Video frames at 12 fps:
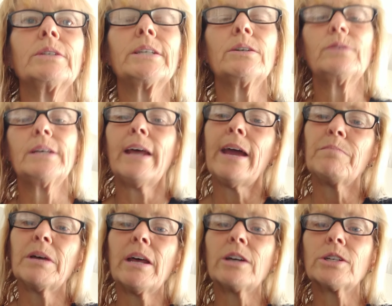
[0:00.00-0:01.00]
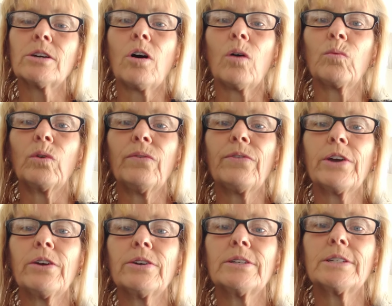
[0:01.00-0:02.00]
So today I'm going to actually call roll for
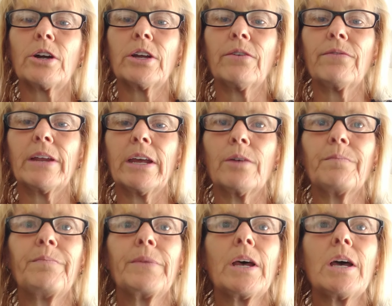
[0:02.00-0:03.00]
your start of your video.